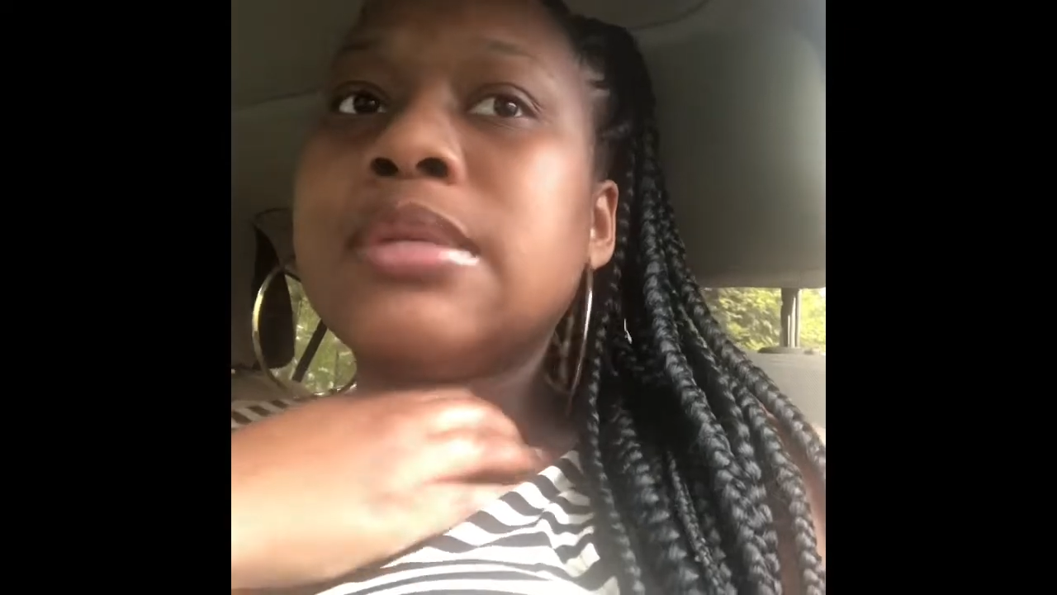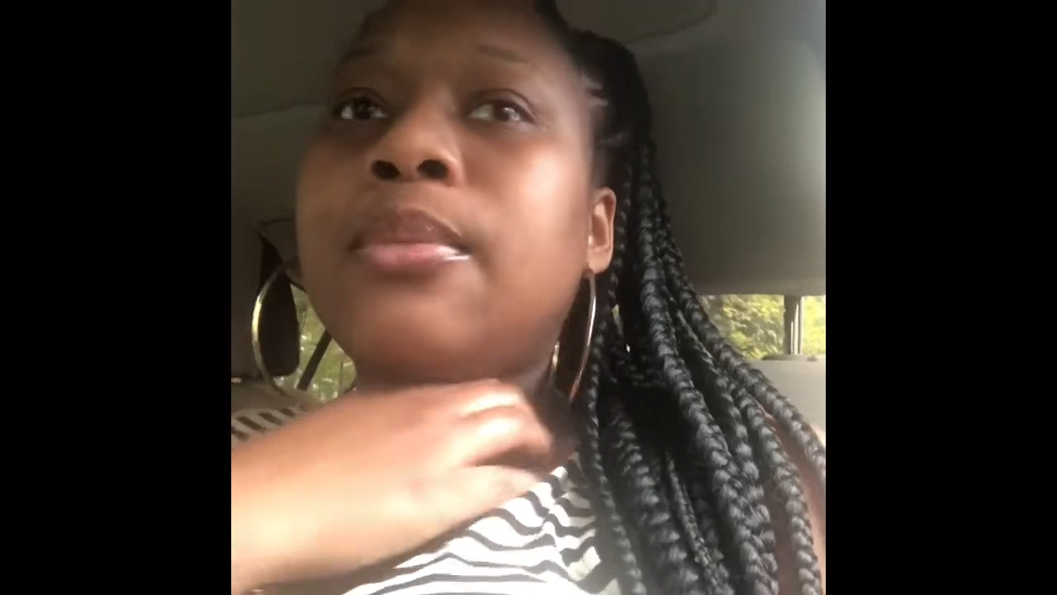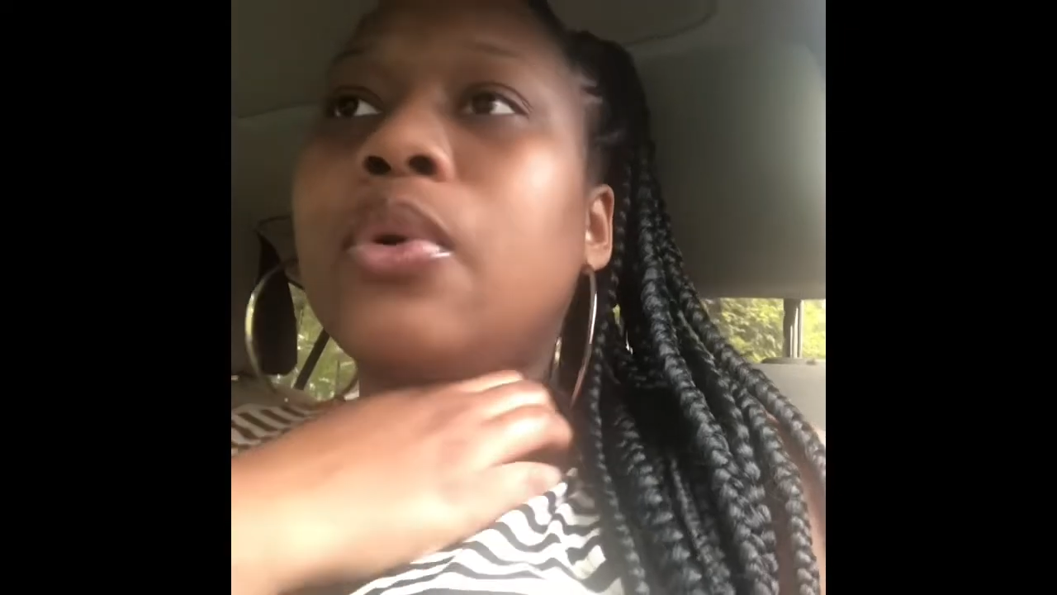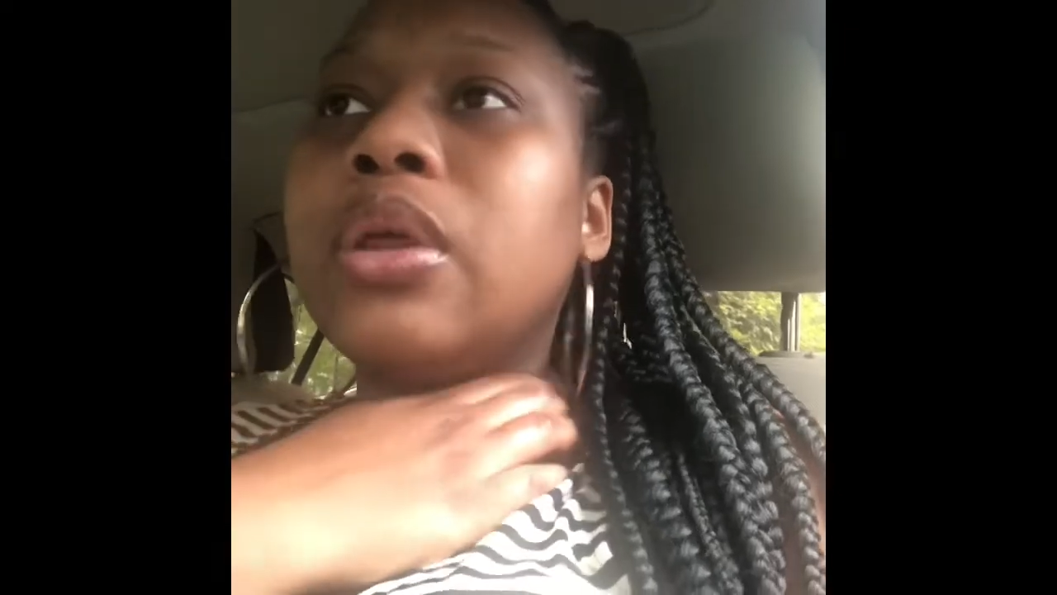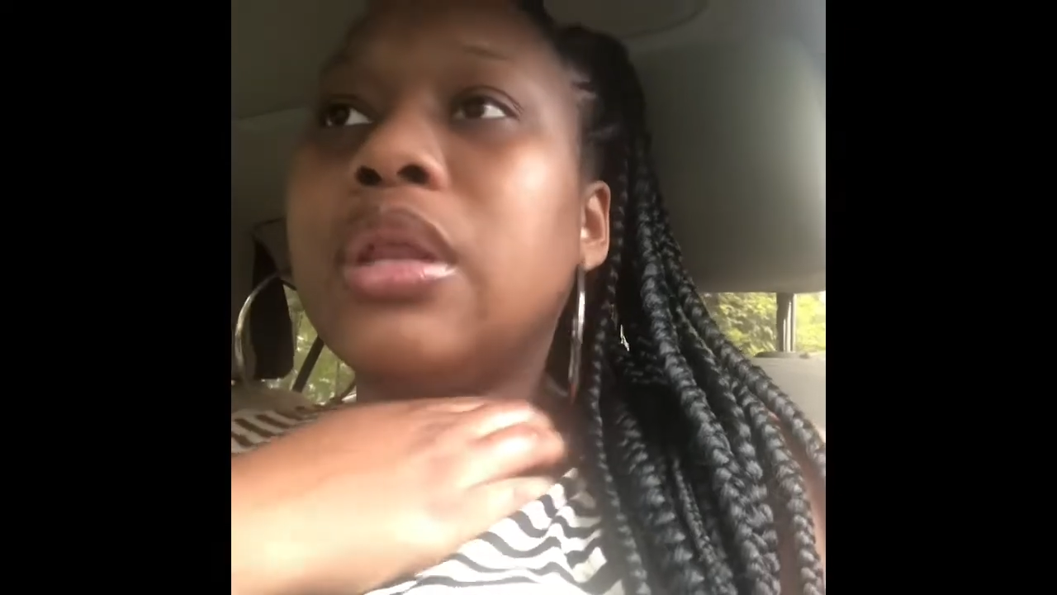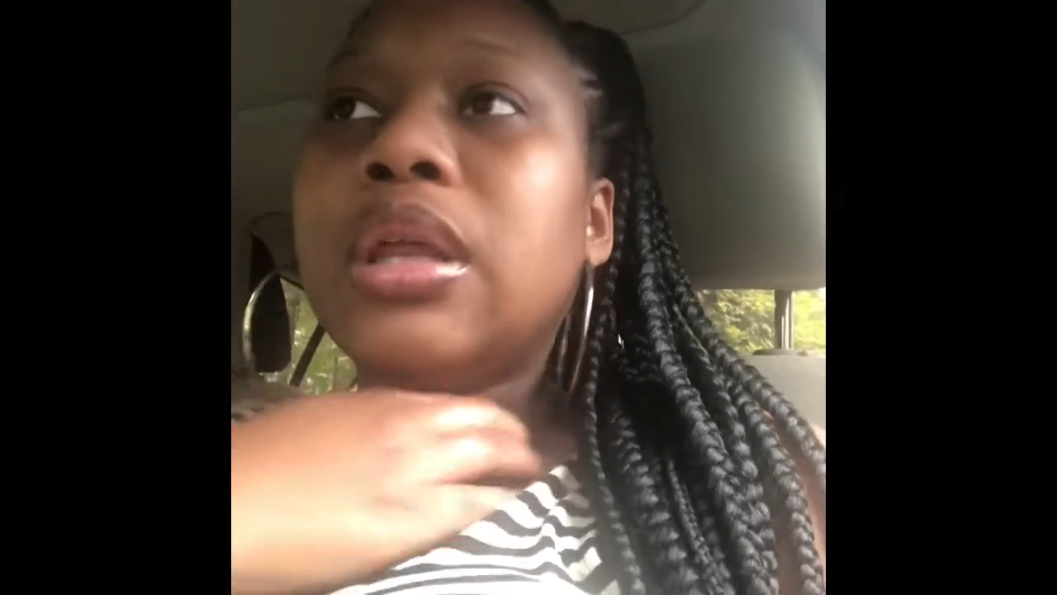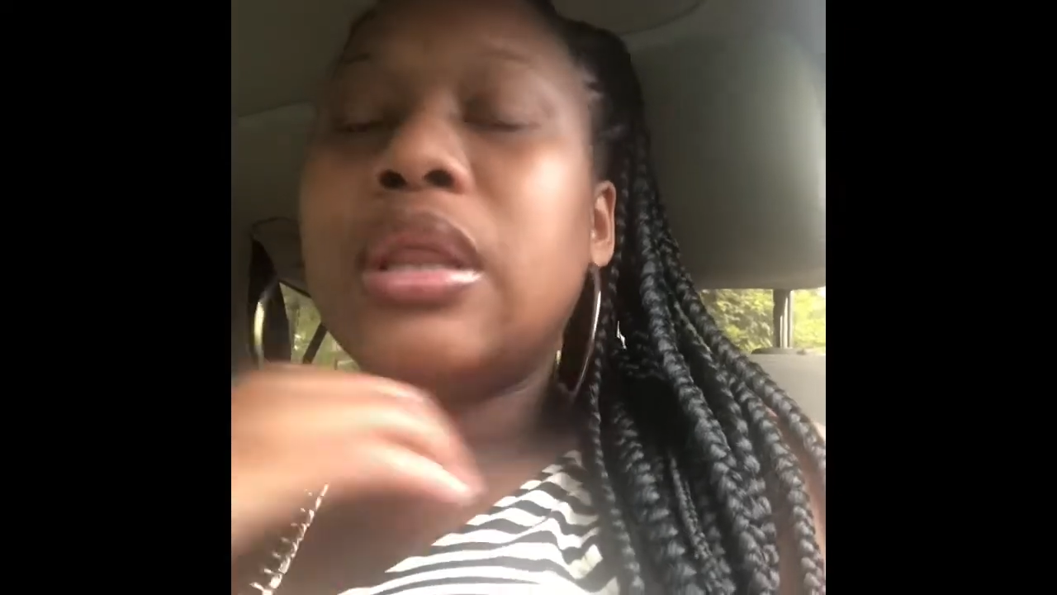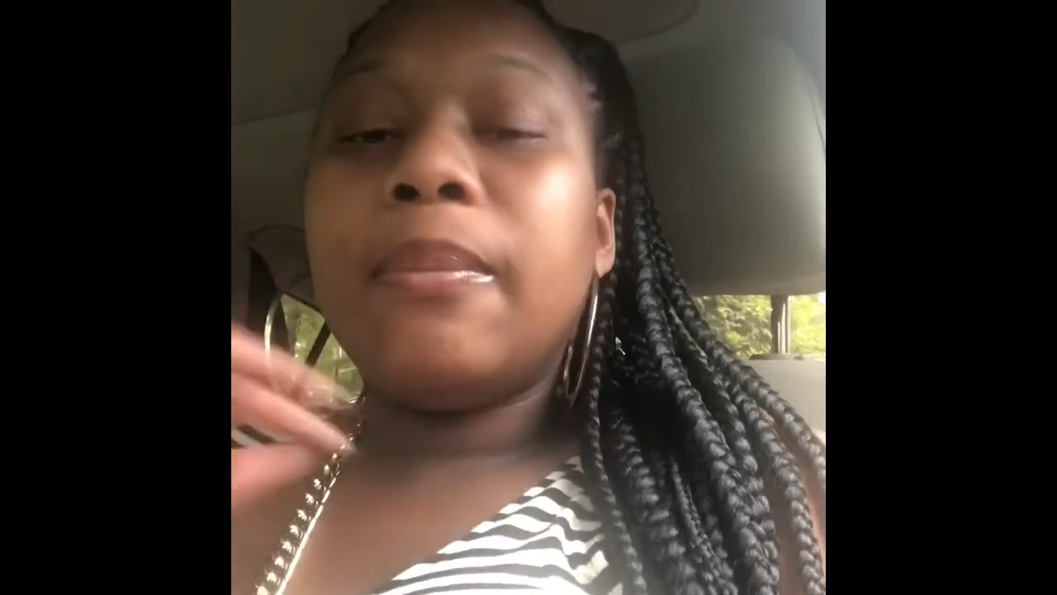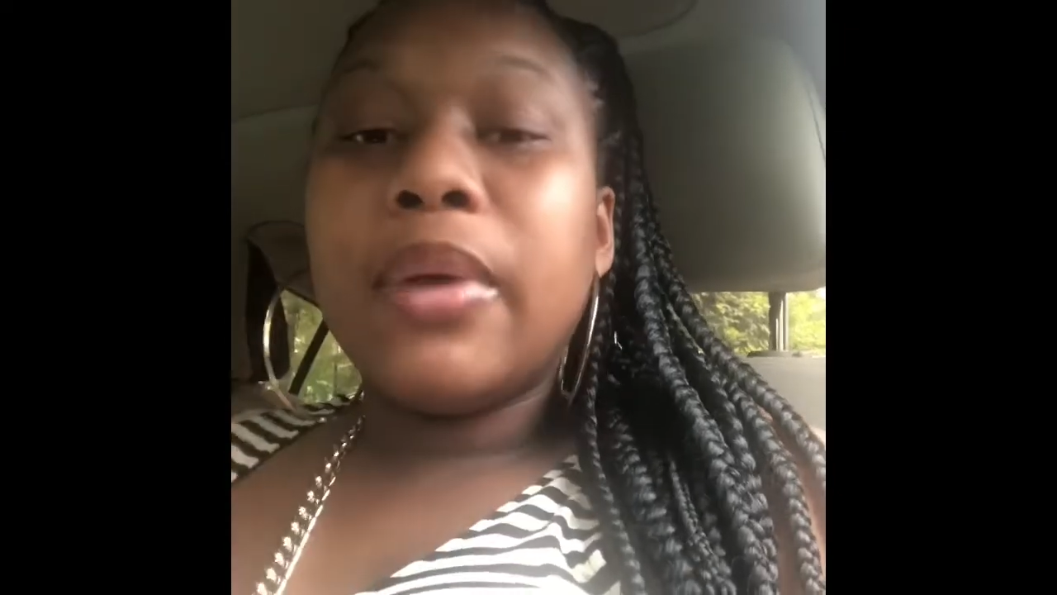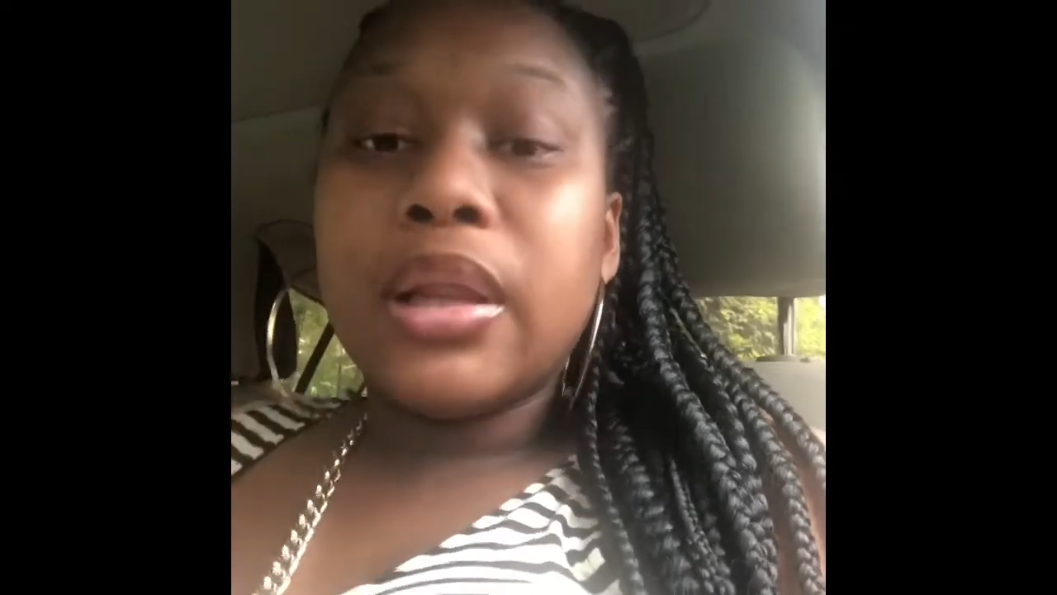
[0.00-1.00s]
more than
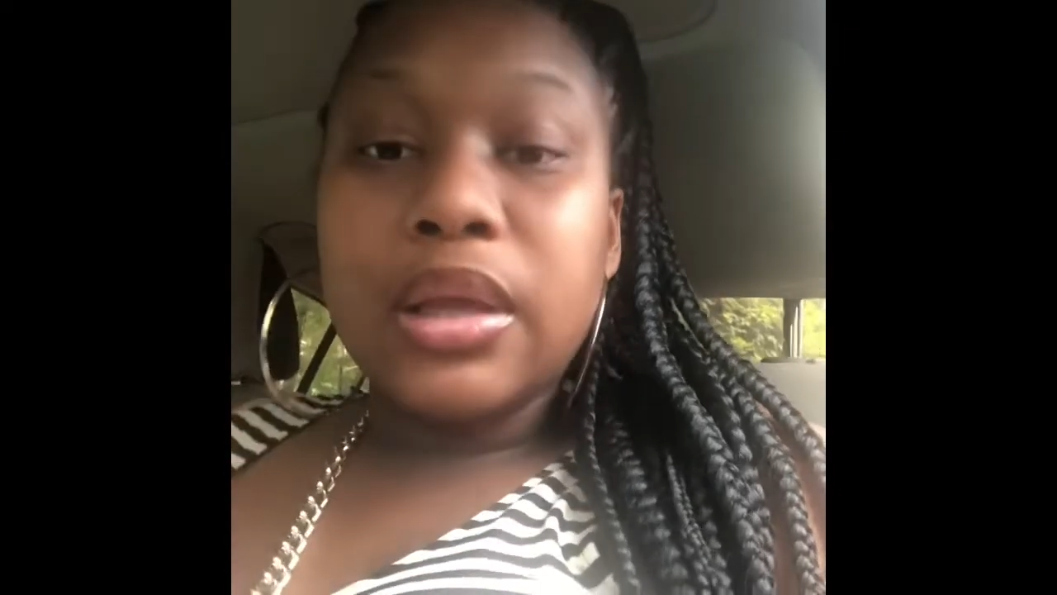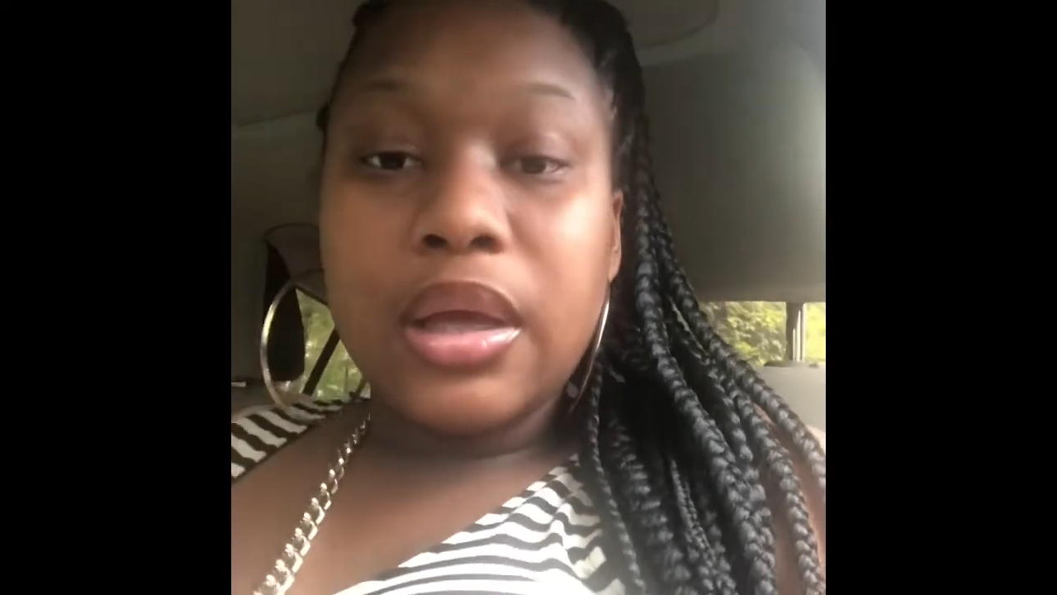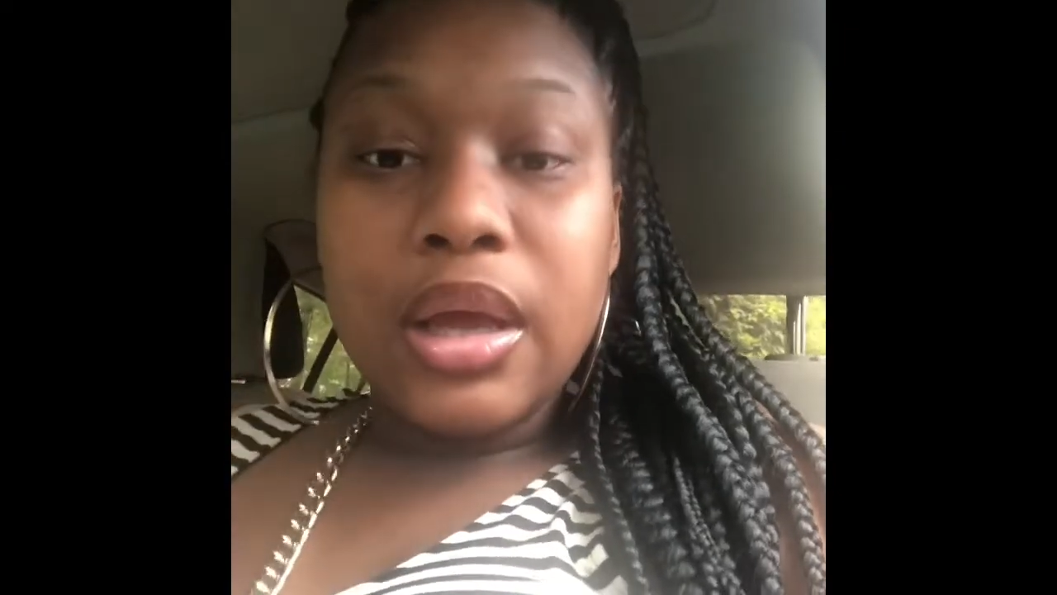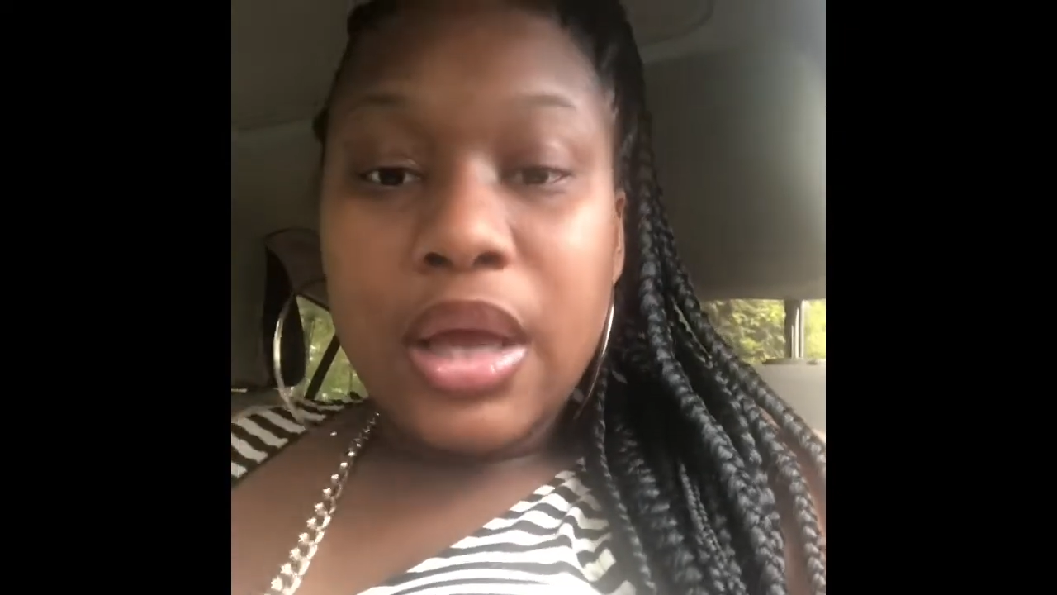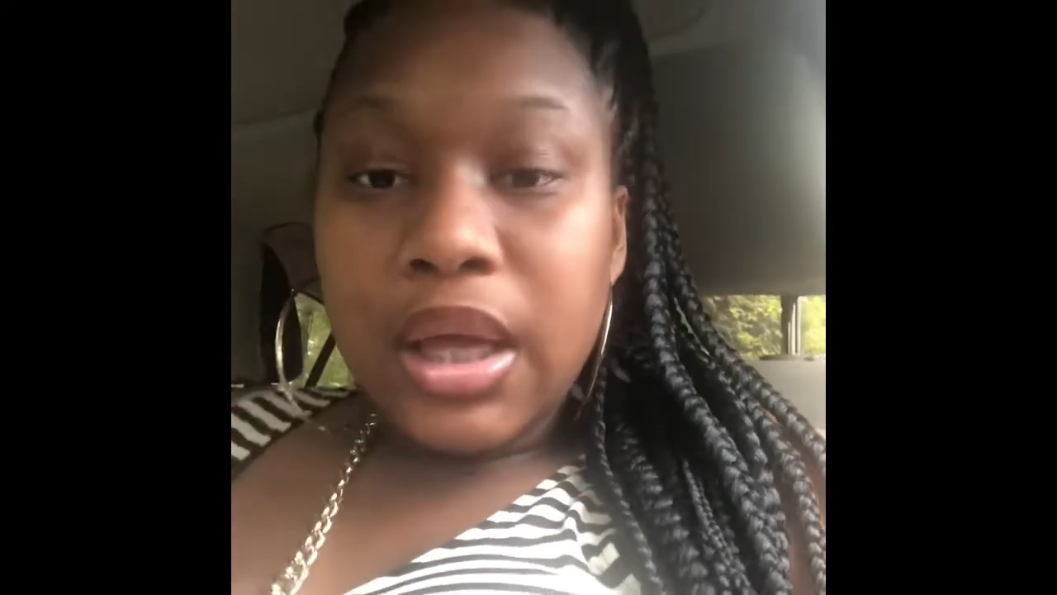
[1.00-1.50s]
the belly